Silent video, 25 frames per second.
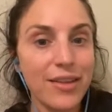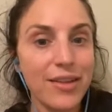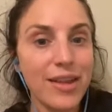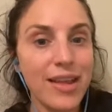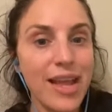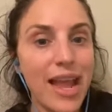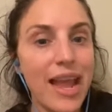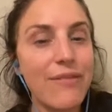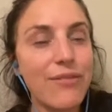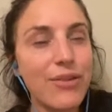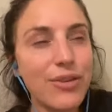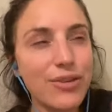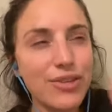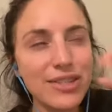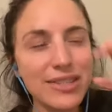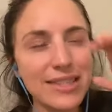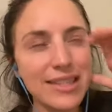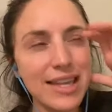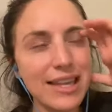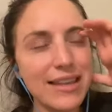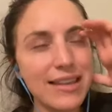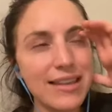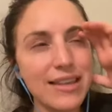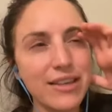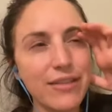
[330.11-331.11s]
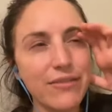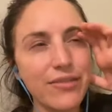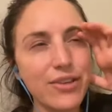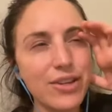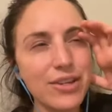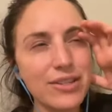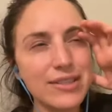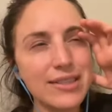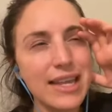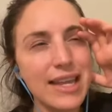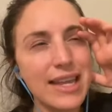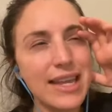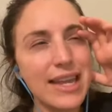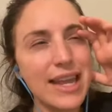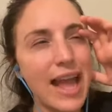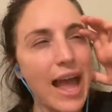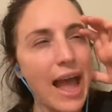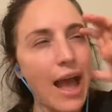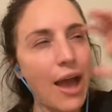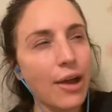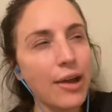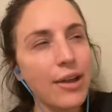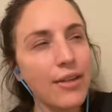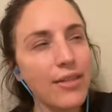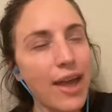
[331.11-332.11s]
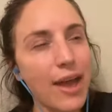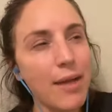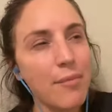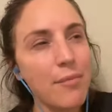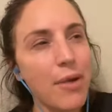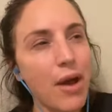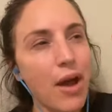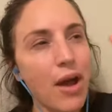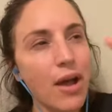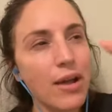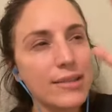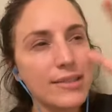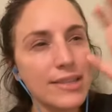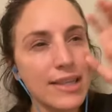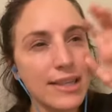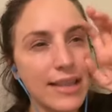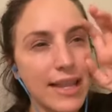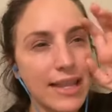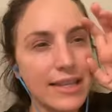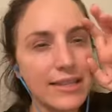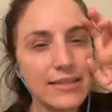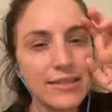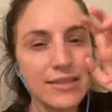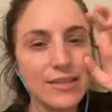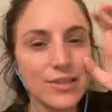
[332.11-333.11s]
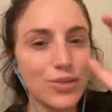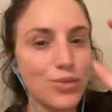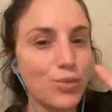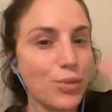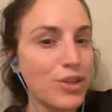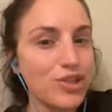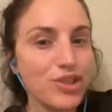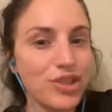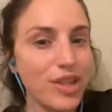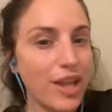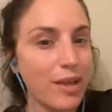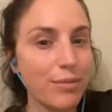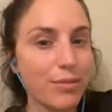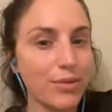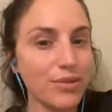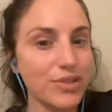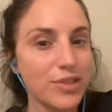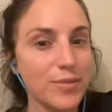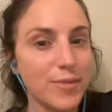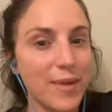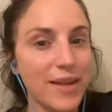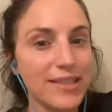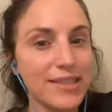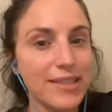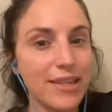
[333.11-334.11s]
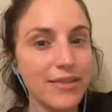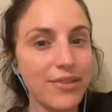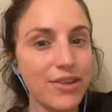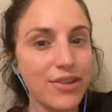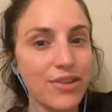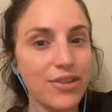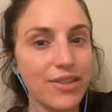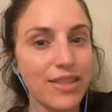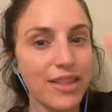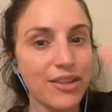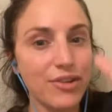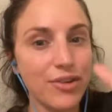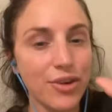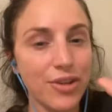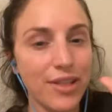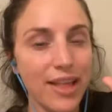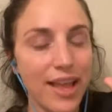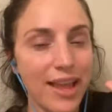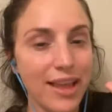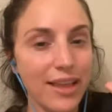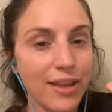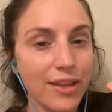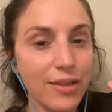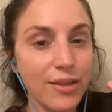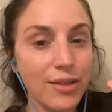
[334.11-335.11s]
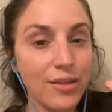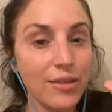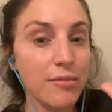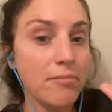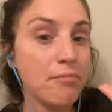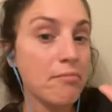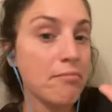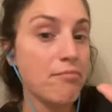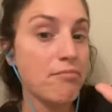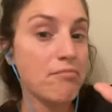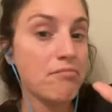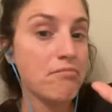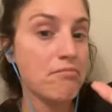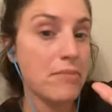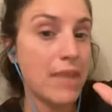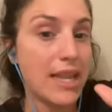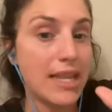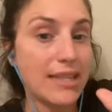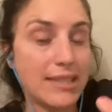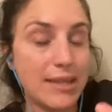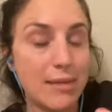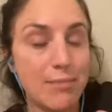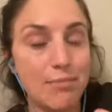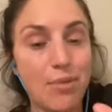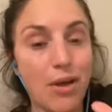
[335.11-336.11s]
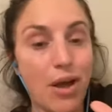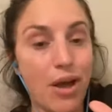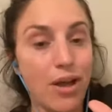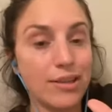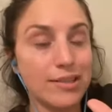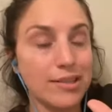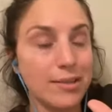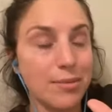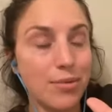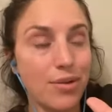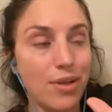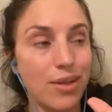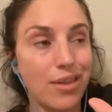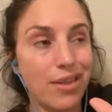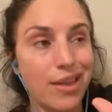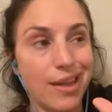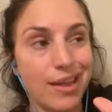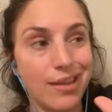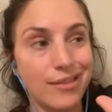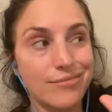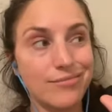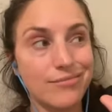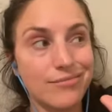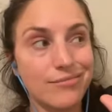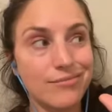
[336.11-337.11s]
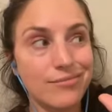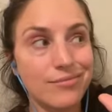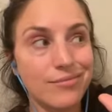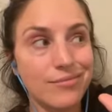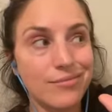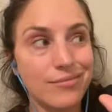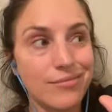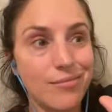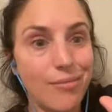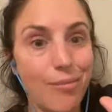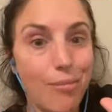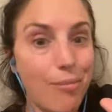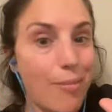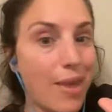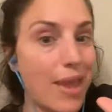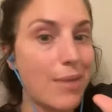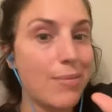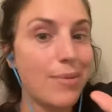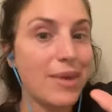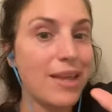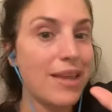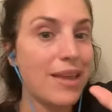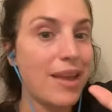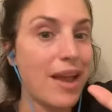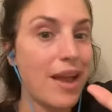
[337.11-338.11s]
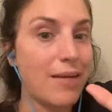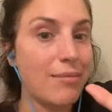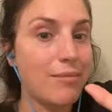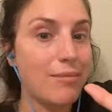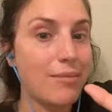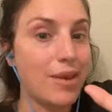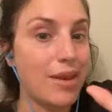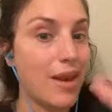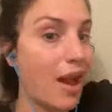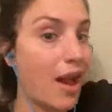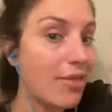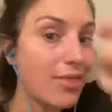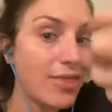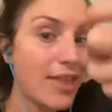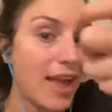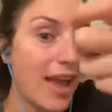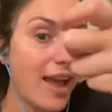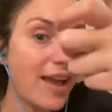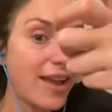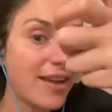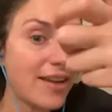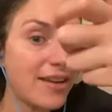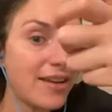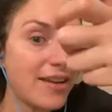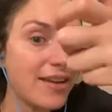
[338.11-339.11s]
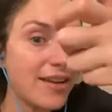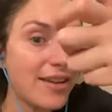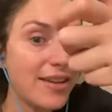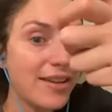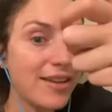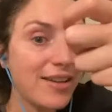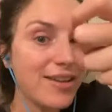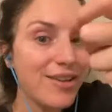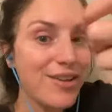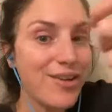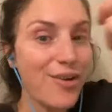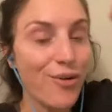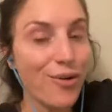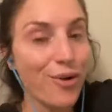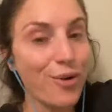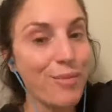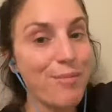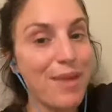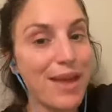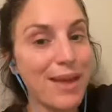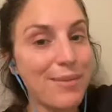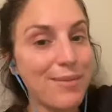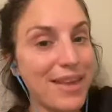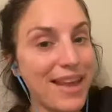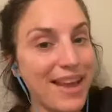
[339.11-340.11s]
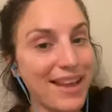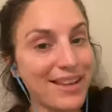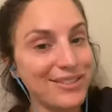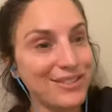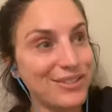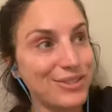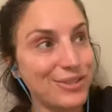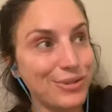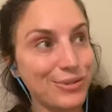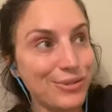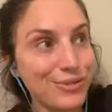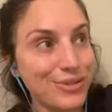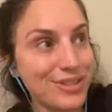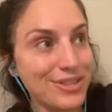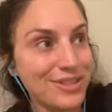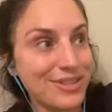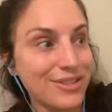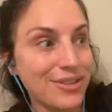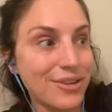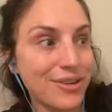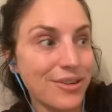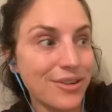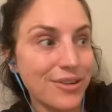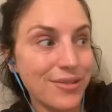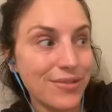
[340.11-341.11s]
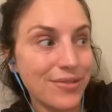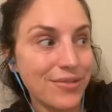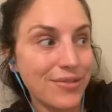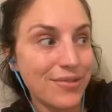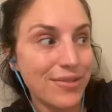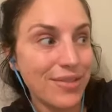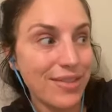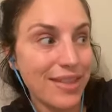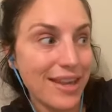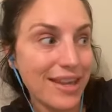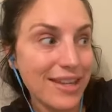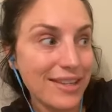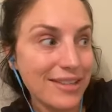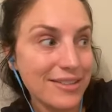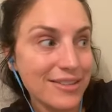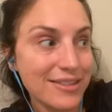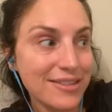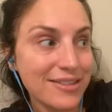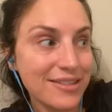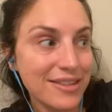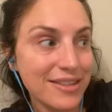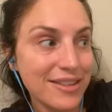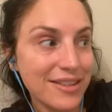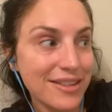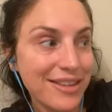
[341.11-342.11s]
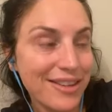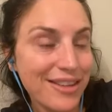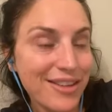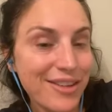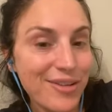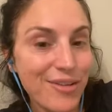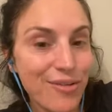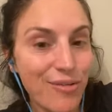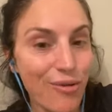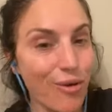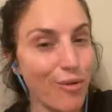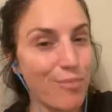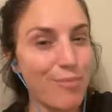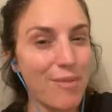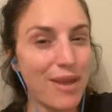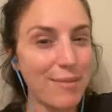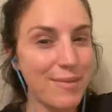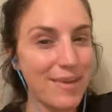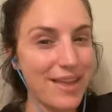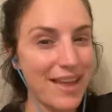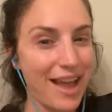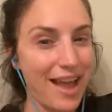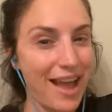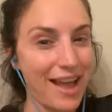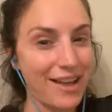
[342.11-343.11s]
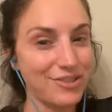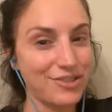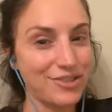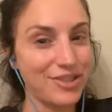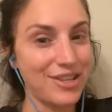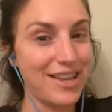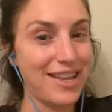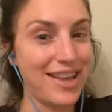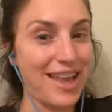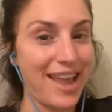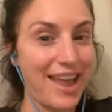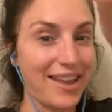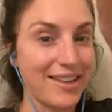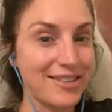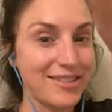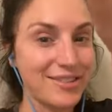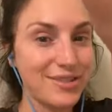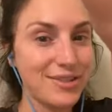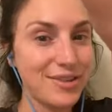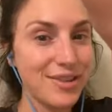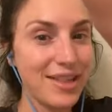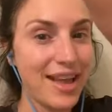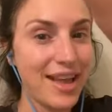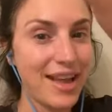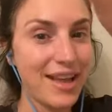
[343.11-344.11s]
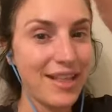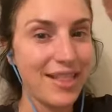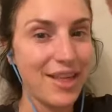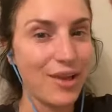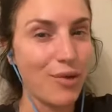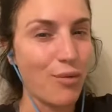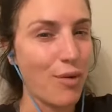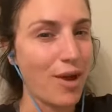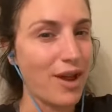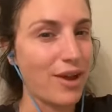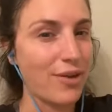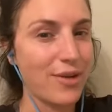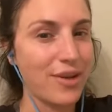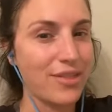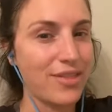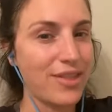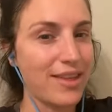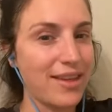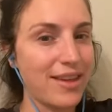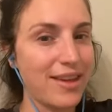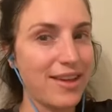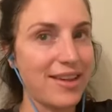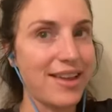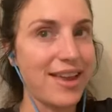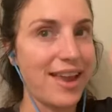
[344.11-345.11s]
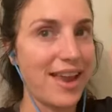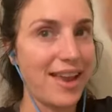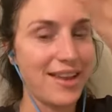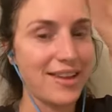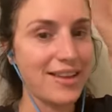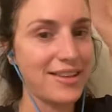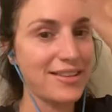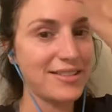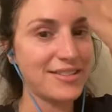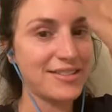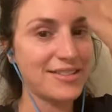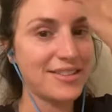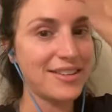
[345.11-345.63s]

If you just get, if you just like get out of that box and like switch that perspective and you're like, is it possible that maybe I'm not that? Or maybe I do deserve this? or maybe I actually can do that. Like, why do I think I can't?